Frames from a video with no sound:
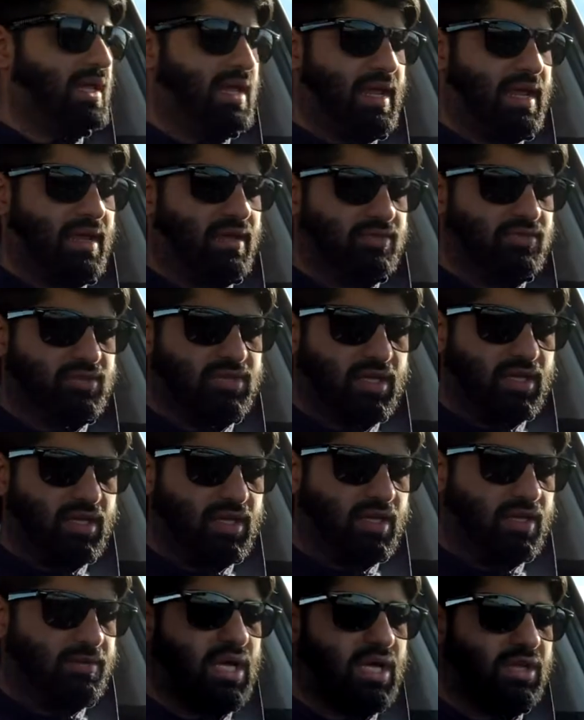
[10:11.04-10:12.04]

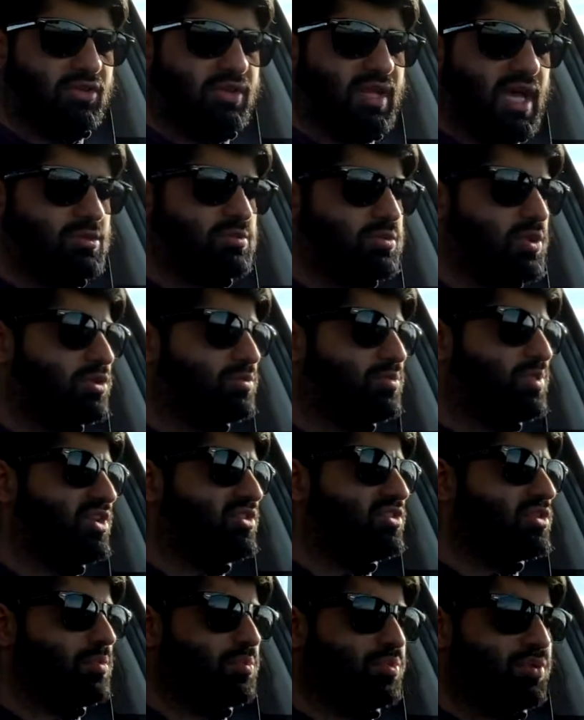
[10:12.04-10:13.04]
AC. The dashboard is pretty
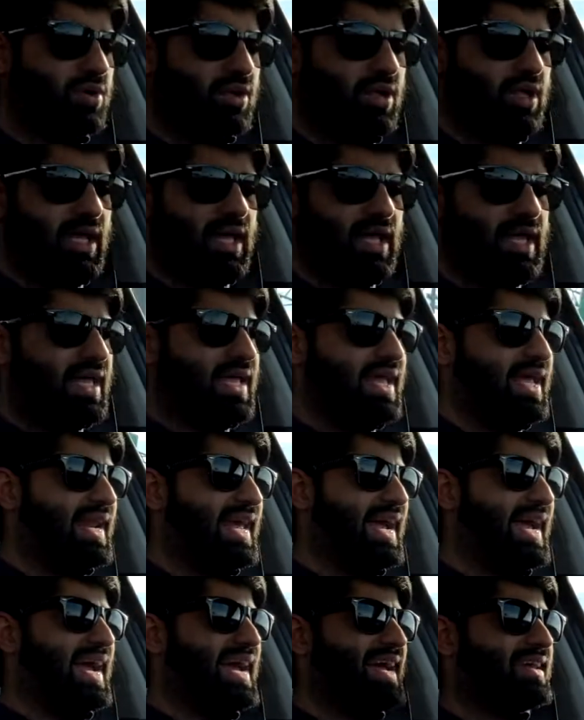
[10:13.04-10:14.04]
simple. It
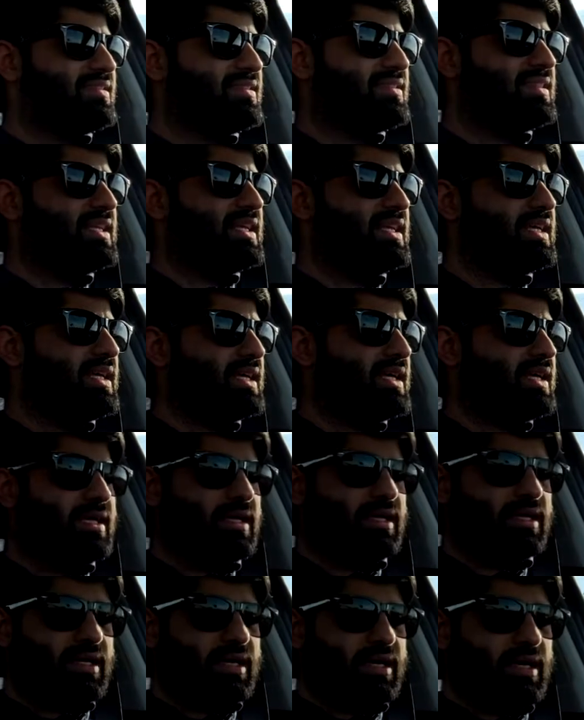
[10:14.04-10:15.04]
has
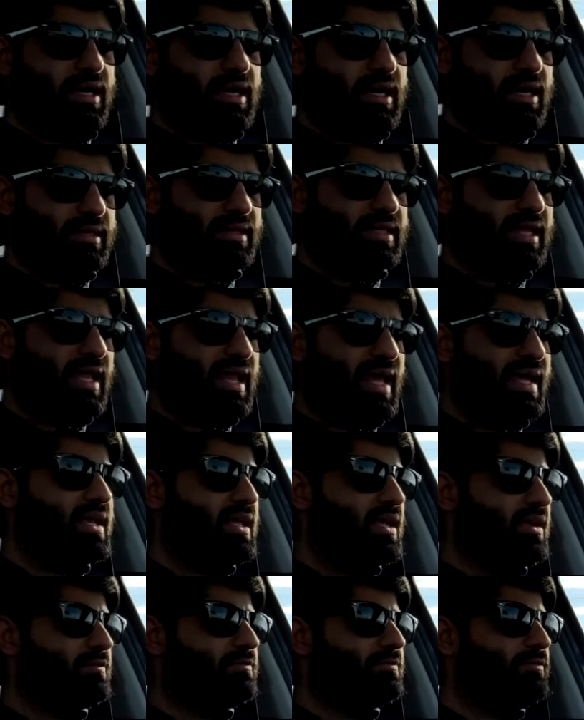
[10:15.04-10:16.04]
the
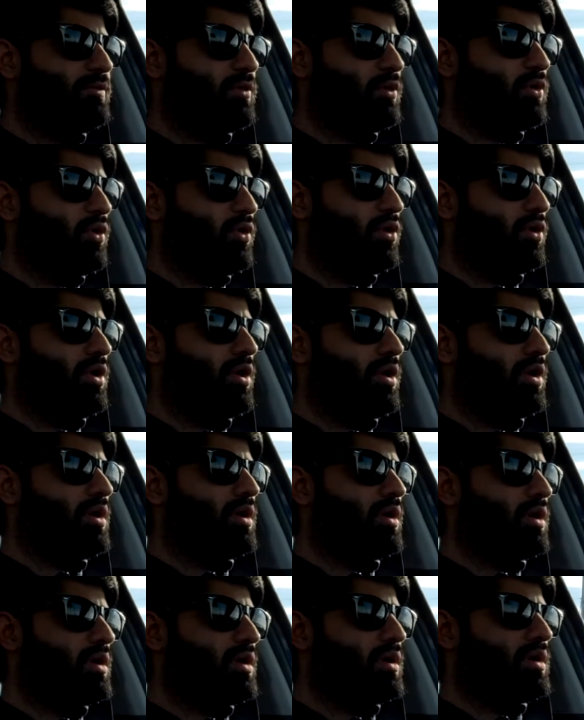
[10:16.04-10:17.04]
lighting for,
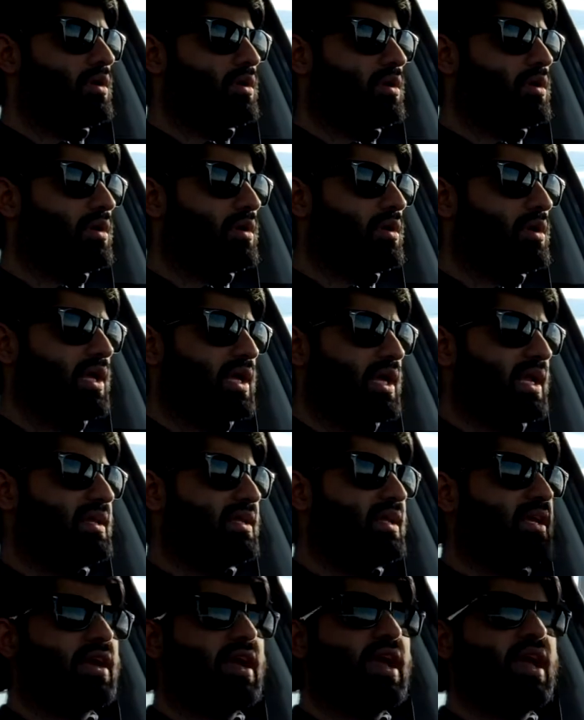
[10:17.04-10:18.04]
I gotta
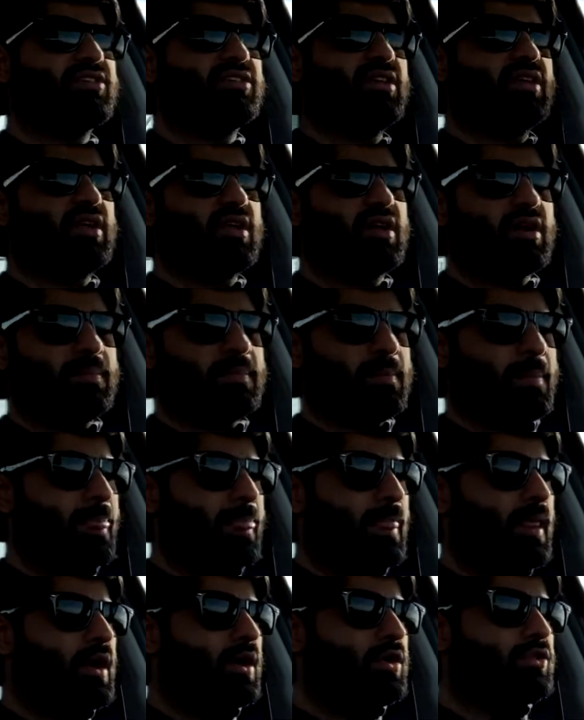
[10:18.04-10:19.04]
take an exit here.
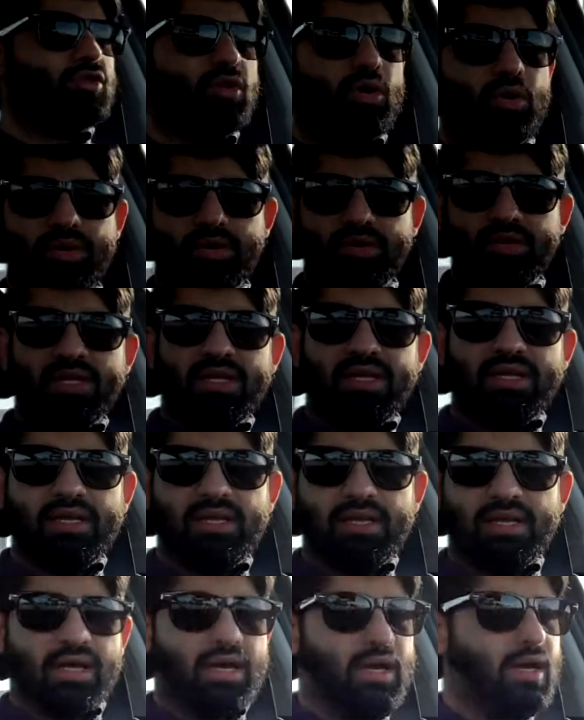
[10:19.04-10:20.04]
So
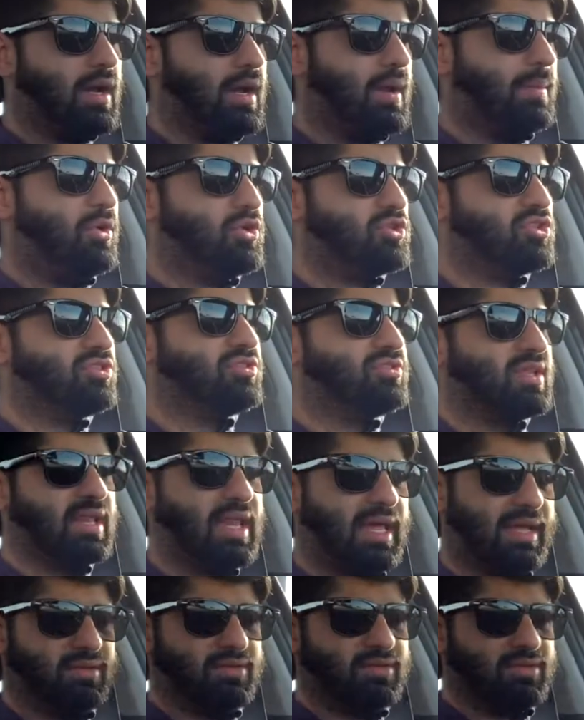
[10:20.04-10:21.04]
the emergency
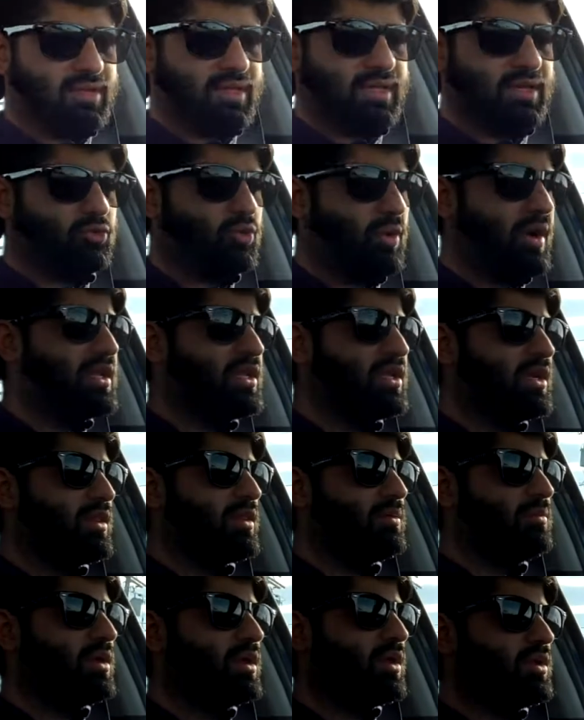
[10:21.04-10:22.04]
lights, it's right here in
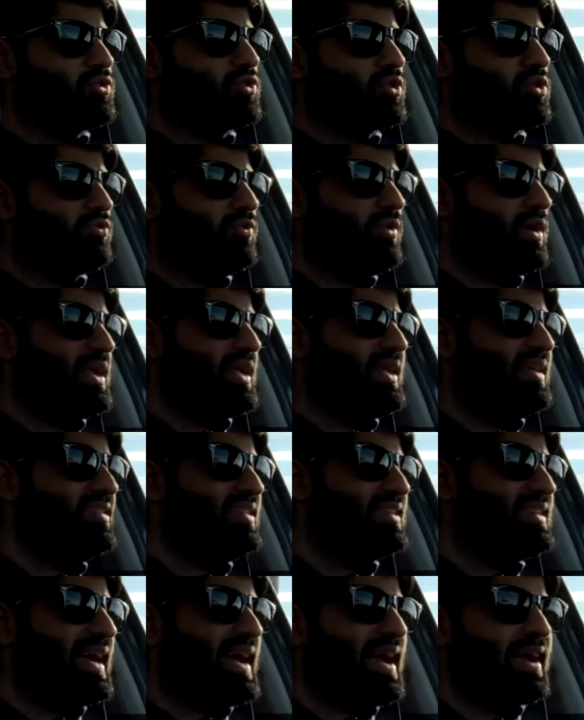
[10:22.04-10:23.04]
the middle, so it's very easy
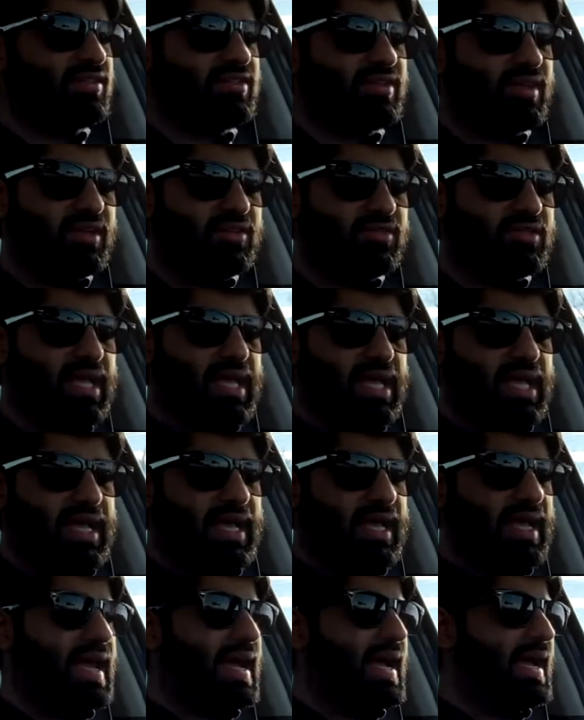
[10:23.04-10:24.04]
to access.
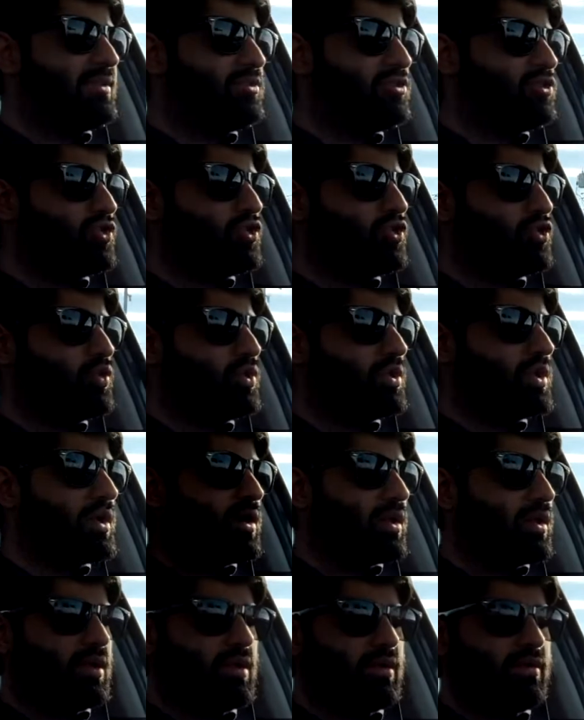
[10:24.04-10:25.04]
It has two
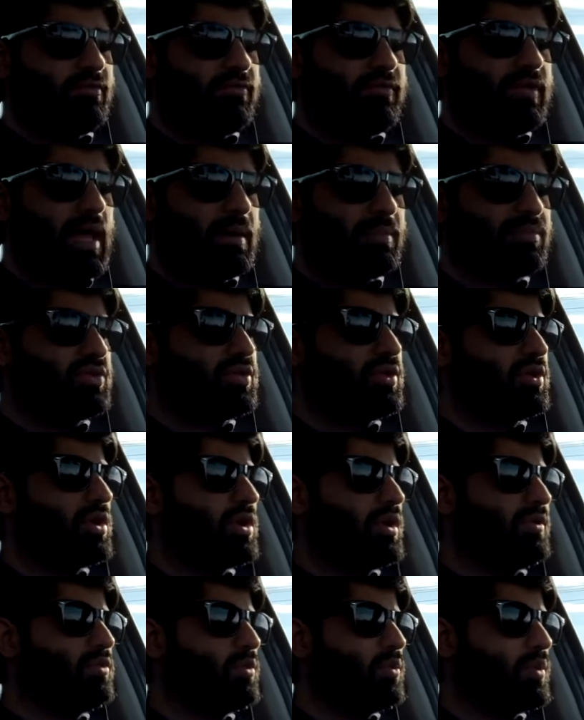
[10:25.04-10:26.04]
little flaps here
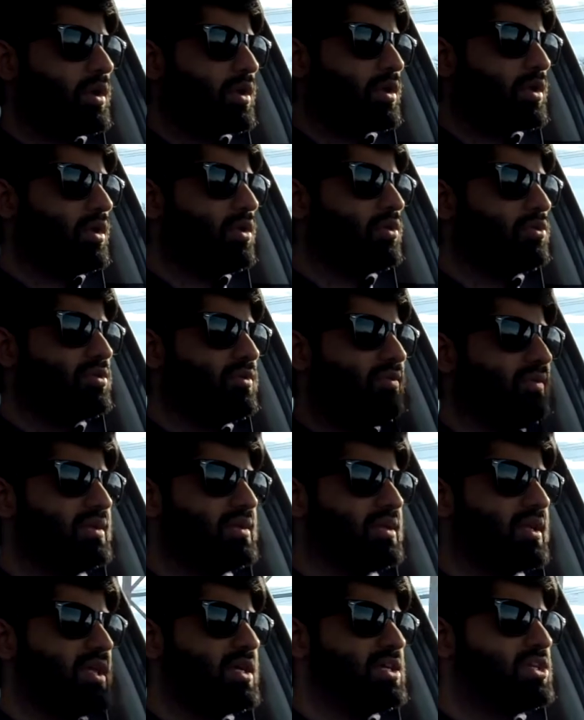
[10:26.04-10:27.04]
if you want to close the
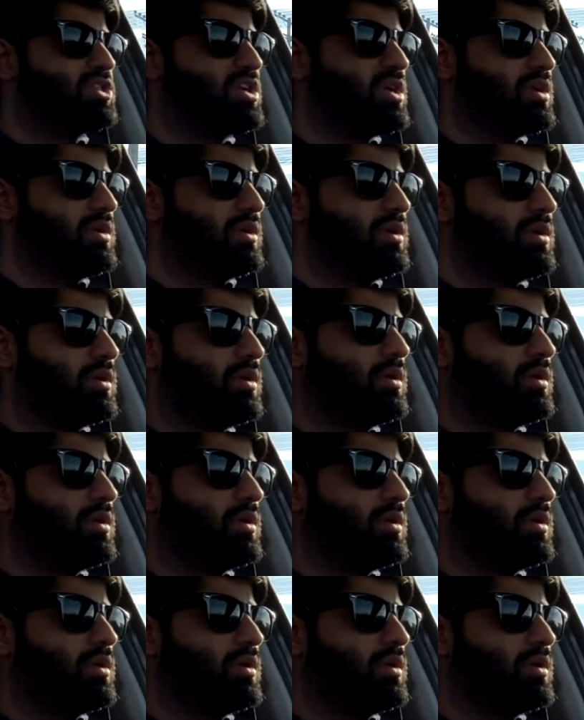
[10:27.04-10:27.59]
ventilation.